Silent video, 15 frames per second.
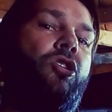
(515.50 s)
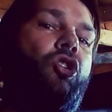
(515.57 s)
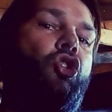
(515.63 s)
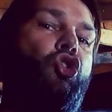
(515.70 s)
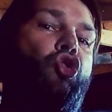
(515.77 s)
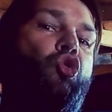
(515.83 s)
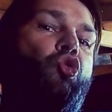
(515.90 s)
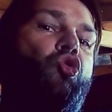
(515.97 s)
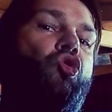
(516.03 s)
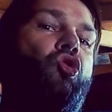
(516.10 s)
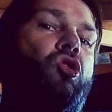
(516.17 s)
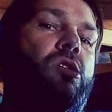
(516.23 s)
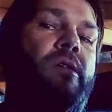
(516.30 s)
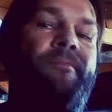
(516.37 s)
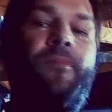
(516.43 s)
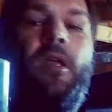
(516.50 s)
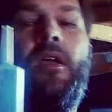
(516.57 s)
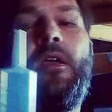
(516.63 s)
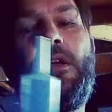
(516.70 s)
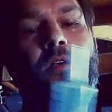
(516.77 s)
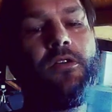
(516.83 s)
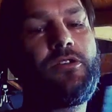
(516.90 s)
Cool.
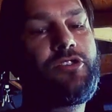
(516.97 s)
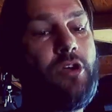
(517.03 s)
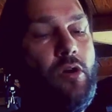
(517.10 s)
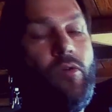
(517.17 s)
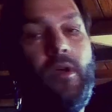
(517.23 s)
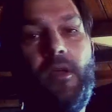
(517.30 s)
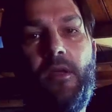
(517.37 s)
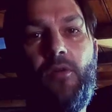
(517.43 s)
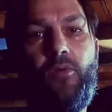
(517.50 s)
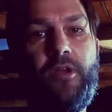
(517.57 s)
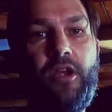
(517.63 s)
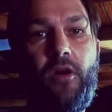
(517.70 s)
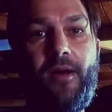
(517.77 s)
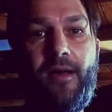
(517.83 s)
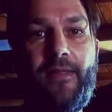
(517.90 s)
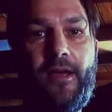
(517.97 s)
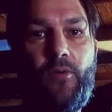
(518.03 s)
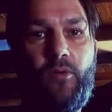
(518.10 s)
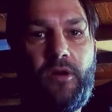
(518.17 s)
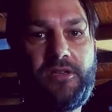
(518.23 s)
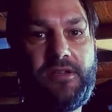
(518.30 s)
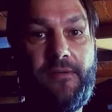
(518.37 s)
So we know how that
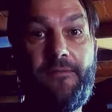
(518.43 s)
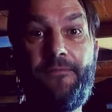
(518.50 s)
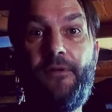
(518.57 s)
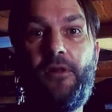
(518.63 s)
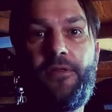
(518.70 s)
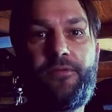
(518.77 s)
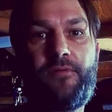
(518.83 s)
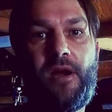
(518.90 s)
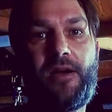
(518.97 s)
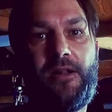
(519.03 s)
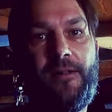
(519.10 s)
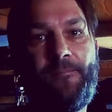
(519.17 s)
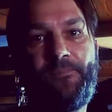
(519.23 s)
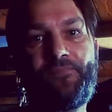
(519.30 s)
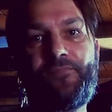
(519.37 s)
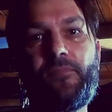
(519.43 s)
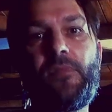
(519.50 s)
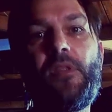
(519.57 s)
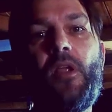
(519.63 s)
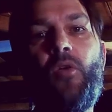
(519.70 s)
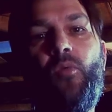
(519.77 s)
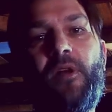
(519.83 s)
works at full throttle.
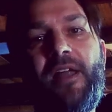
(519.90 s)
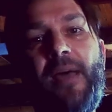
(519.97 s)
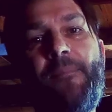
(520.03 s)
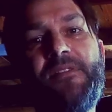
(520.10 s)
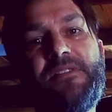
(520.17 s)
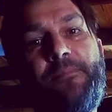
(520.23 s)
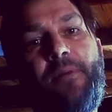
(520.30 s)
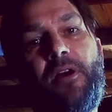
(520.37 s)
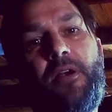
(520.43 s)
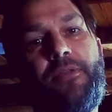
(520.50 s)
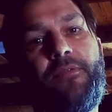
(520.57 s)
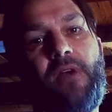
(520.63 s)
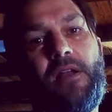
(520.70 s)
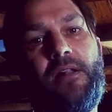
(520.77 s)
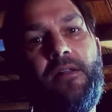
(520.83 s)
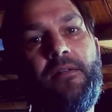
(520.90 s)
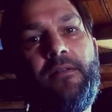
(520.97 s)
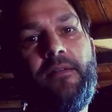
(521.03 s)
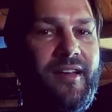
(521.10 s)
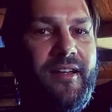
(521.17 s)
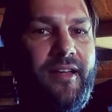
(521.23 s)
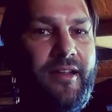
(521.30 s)
What happens at part throttle?
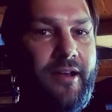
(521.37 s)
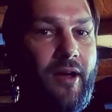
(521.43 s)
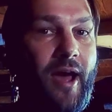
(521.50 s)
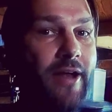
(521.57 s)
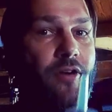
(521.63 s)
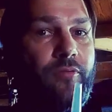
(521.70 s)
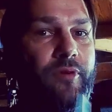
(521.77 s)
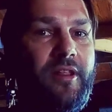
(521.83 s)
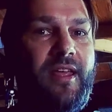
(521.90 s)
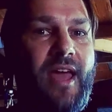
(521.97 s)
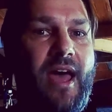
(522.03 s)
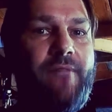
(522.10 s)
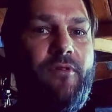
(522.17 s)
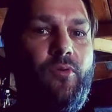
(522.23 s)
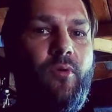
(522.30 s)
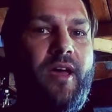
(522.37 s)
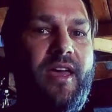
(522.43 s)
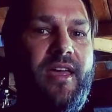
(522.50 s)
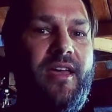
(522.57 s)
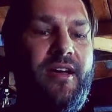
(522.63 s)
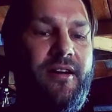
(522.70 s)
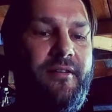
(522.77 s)
Now, I don't really have a
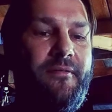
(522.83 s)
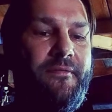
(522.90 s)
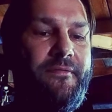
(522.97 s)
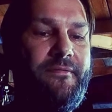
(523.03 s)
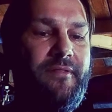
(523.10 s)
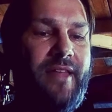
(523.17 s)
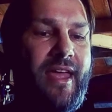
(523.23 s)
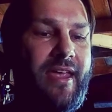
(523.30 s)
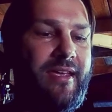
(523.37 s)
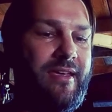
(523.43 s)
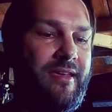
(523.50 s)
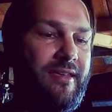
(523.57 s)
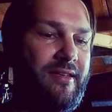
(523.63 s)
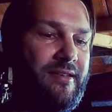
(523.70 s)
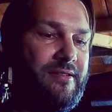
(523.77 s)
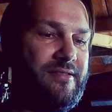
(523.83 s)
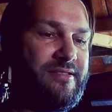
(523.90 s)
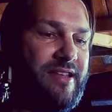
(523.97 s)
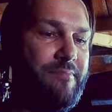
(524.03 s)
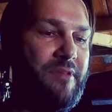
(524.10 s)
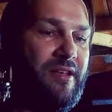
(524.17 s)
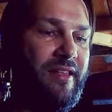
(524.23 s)
way of like
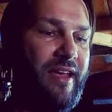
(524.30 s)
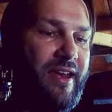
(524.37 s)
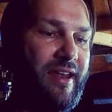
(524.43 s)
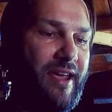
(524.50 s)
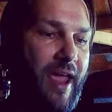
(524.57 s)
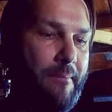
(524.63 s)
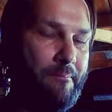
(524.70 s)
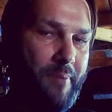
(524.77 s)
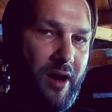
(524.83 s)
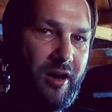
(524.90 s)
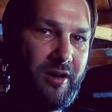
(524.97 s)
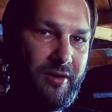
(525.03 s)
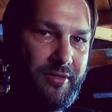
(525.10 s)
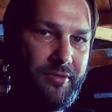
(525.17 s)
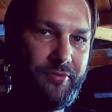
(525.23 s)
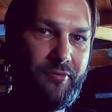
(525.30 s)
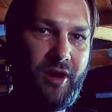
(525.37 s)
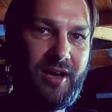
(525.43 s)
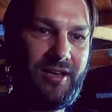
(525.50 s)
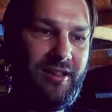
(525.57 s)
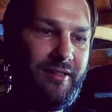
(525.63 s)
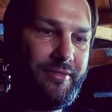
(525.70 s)
simulating a part
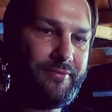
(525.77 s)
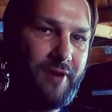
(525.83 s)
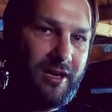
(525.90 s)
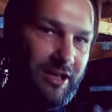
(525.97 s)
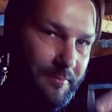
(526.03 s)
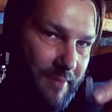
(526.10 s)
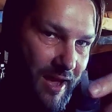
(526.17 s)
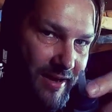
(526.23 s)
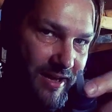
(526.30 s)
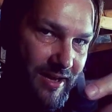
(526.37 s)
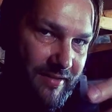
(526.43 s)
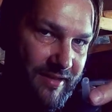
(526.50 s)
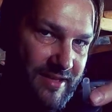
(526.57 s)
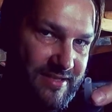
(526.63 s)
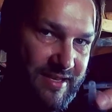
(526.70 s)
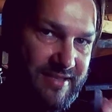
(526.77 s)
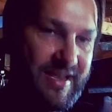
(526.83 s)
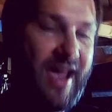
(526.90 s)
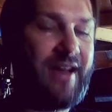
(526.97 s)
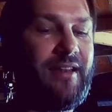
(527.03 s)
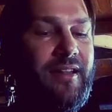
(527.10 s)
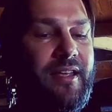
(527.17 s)
throttle throttle body on this
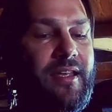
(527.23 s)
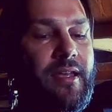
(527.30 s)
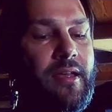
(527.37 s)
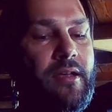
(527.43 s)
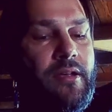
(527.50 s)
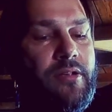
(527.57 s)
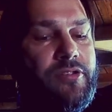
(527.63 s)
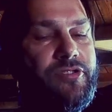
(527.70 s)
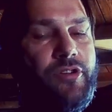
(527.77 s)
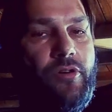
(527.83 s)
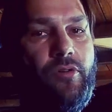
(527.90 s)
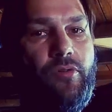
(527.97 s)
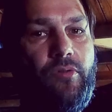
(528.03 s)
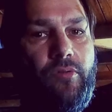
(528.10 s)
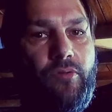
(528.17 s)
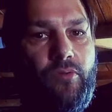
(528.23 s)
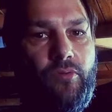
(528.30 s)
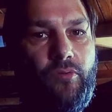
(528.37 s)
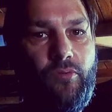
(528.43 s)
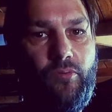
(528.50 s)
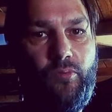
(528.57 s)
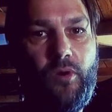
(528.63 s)
exactly. So
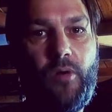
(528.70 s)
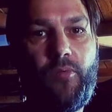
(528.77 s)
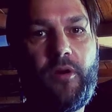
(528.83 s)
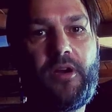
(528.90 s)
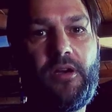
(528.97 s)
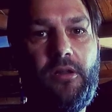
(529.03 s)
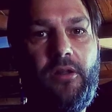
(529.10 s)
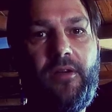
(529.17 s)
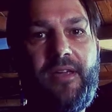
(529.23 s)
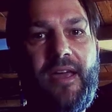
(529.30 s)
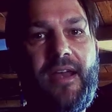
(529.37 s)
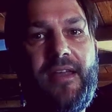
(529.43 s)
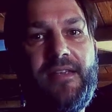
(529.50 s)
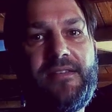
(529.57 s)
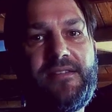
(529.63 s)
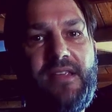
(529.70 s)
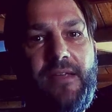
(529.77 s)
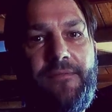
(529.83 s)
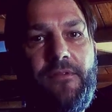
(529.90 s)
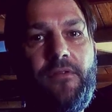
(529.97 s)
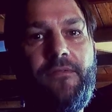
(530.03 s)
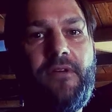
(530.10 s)
what we're going to look at is
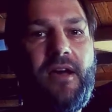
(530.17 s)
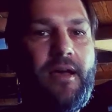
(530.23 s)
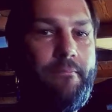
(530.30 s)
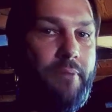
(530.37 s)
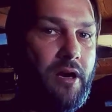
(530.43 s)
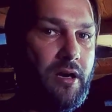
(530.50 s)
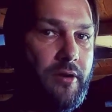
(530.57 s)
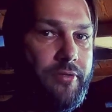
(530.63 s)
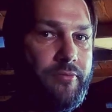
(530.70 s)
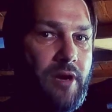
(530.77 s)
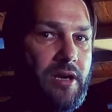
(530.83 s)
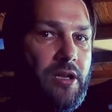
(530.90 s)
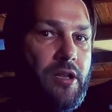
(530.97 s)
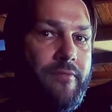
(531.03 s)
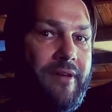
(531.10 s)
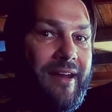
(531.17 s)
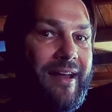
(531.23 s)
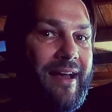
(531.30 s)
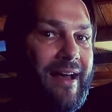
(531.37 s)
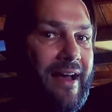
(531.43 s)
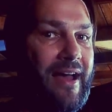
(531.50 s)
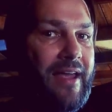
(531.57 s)
if you've got part throttle, you've got
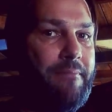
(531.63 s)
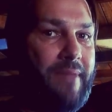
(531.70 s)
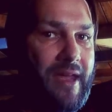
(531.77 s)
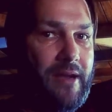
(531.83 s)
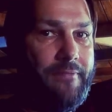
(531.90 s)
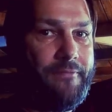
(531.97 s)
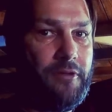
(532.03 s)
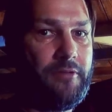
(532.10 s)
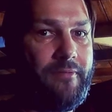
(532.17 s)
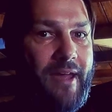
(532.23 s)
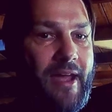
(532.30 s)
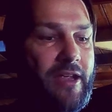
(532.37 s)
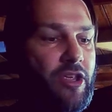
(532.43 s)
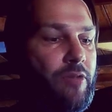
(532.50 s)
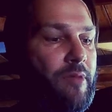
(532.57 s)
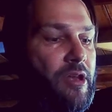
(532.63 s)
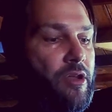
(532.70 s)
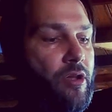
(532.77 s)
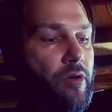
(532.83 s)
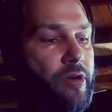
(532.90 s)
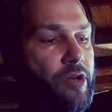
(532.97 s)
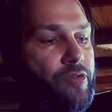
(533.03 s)
high manifold vacuum, and you
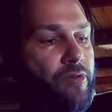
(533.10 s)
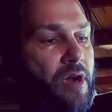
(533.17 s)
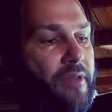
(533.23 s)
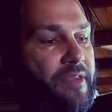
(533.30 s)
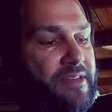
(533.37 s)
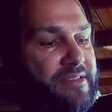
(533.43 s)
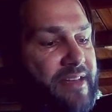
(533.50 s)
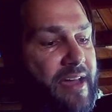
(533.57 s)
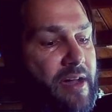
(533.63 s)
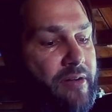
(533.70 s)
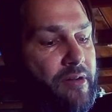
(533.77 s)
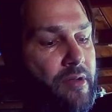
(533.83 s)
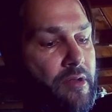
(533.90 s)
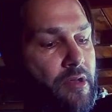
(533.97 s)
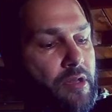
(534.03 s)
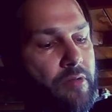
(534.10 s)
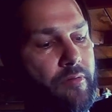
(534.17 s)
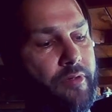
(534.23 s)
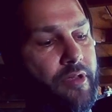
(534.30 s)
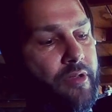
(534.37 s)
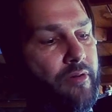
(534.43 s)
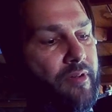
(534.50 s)
go to draw this down,
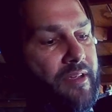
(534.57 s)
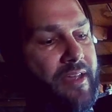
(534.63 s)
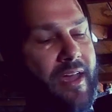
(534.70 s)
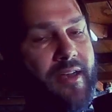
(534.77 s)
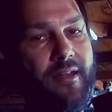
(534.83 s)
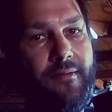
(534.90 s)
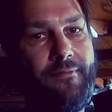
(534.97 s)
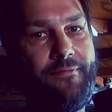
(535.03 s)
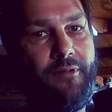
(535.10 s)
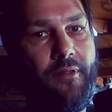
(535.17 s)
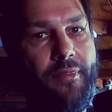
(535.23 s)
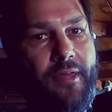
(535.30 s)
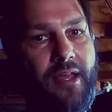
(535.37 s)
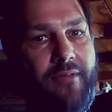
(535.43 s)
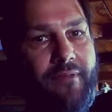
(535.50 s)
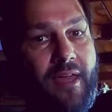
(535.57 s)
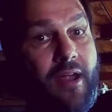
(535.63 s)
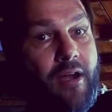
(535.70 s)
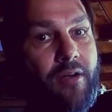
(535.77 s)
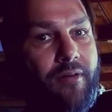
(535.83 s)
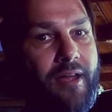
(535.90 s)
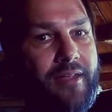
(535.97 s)
well, you don't get a full thing of
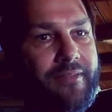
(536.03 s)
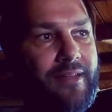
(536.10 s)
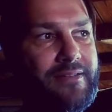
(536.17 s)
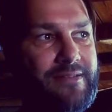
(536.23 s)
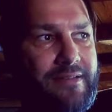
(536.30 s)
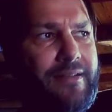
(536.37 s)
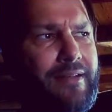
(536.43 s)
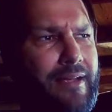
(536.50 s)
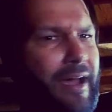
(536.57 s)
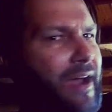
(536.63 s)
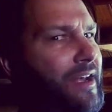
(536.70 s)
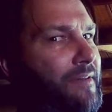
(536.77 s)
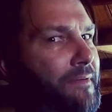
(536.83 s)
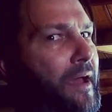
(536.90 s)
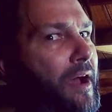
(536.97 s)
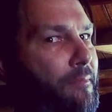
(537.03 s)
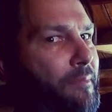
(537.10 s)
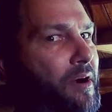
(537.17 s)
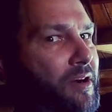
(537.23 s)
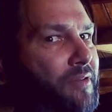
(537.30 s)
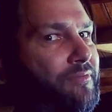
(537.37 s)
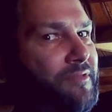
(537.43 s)
air, right? That's kind of how
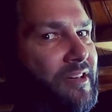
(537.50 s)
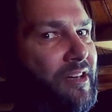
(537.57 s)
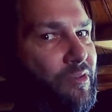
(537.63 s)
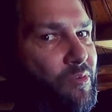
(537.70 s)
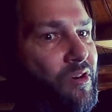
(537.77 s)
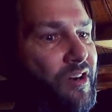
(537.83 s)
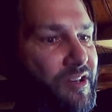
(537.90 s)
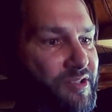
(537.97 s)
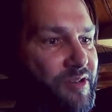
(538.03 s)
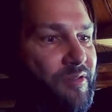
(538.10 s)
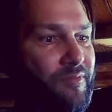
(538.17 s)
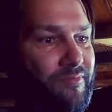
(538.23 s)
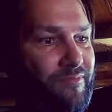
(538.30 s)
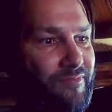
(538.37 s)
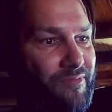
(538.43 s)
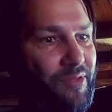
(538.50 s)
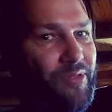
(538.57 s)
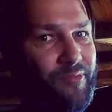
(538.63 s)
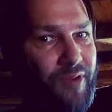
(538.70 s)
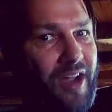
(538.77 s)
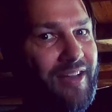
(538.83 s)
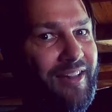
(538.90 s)
part throttle works. You're
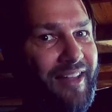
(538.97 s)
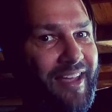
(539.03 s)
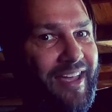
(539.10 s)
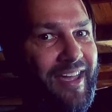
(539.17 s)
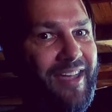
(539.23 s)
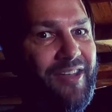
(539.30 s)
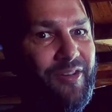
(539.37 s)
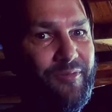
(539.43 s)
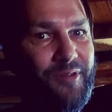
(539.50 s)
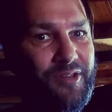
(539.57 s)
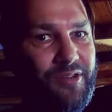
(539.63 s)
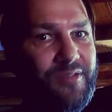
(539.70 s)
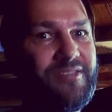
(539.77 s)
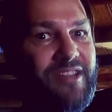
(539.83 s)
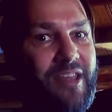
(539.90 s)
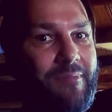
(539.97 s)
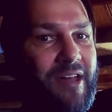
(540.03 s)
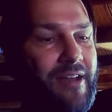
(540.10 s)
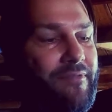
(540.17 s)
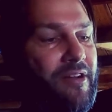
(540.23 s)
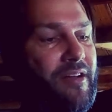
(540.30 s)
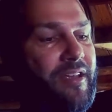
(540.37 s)
throttling it, you're reducing the amount
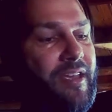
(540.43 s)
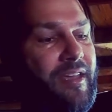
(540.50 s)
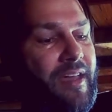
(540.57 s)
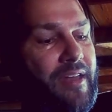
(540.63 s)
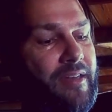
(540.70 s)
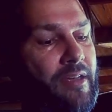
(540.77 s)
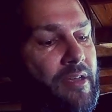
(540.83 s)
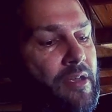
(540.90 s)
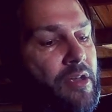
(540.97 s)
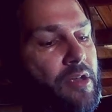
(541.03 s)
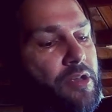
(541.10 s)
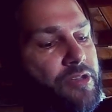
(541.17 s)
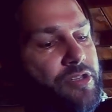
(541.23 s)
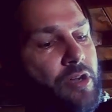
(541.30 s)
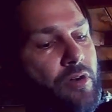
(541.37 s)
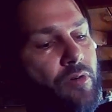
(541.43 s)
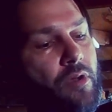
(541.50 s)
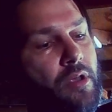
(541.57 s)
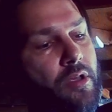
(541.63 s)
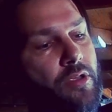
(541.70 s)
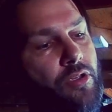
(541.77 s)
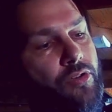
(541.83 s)
of air it can get. So
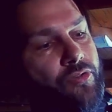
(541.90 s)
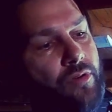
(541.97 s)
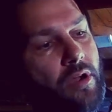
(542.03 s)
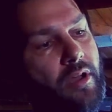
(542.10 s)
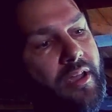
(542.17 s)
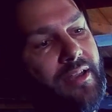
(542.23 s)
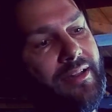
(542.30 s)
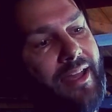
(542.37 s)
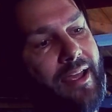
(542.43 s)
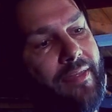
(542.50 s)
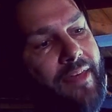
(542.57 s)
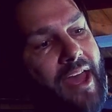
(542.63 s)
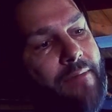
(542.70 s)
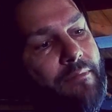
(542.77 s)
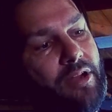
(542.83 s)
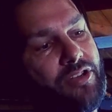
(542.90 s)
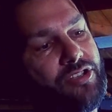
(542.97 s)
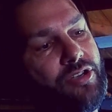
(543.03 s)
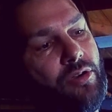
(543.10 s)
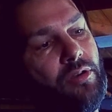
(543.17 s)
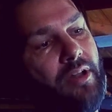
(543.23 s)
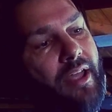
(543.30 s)
you draw in like that much
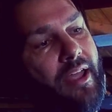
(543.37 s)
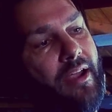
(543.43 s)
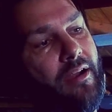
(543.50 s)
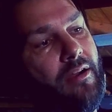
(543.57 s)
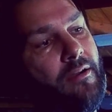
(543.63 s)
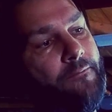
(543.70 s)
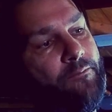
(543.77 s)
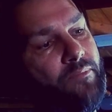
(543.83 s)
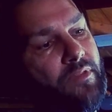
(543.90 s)
total air,